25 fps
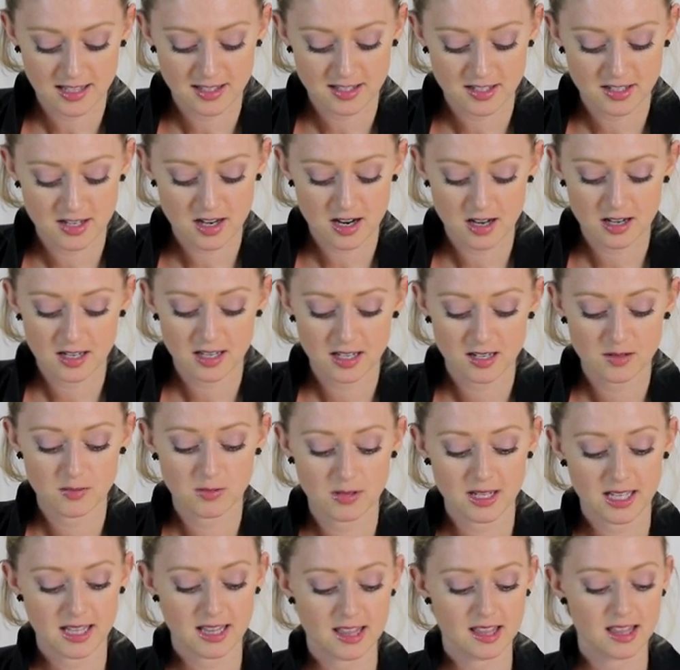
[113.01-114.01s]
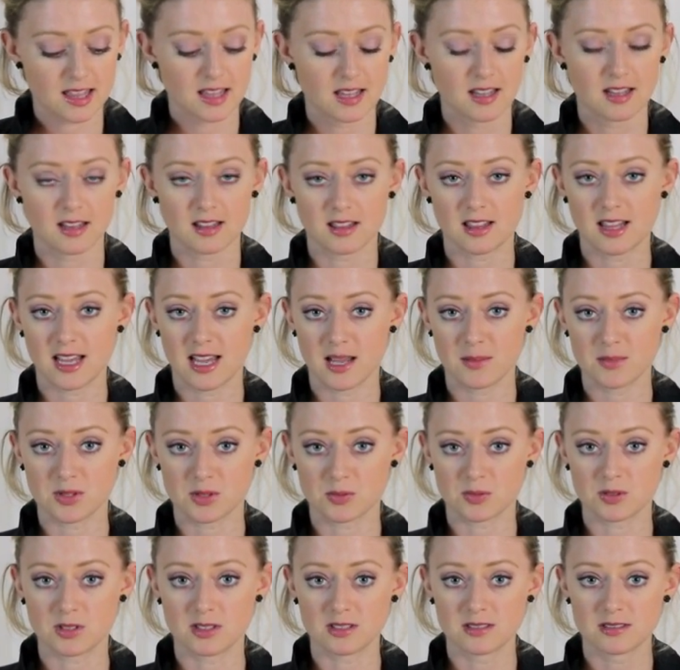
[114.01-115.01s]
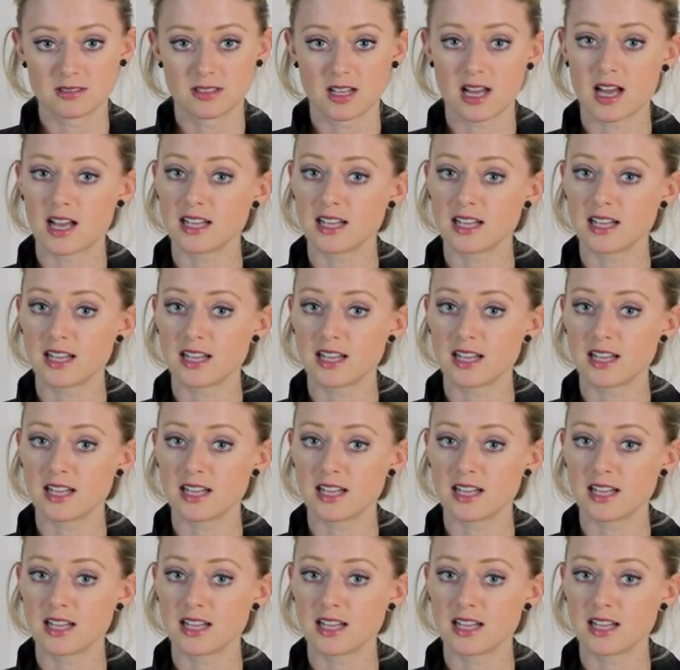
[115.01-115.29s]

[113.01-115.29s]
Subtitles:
started with lamb's wool.